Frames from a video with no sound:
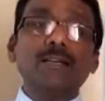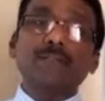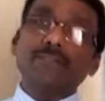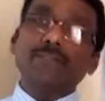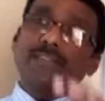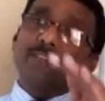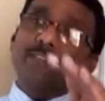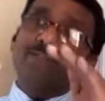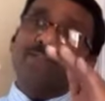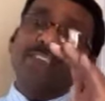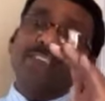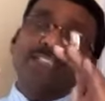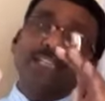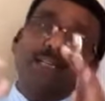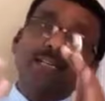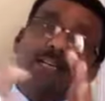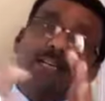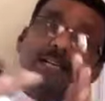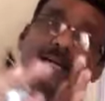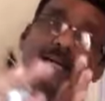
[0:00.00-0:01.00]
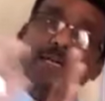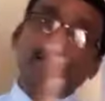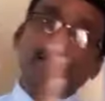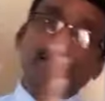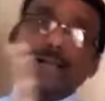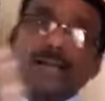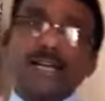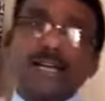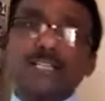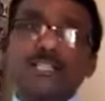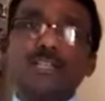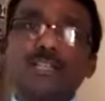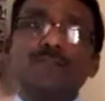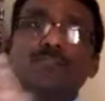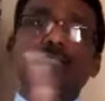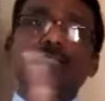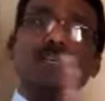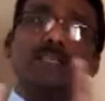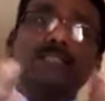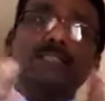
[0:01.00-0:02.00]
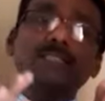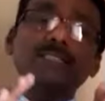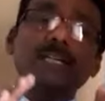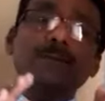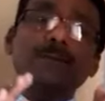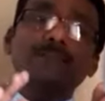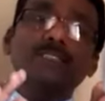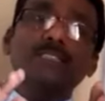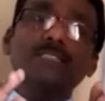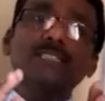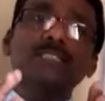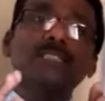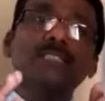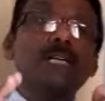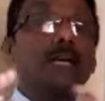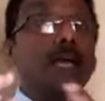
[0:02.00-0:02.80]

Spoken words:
their physical interaction with other substance,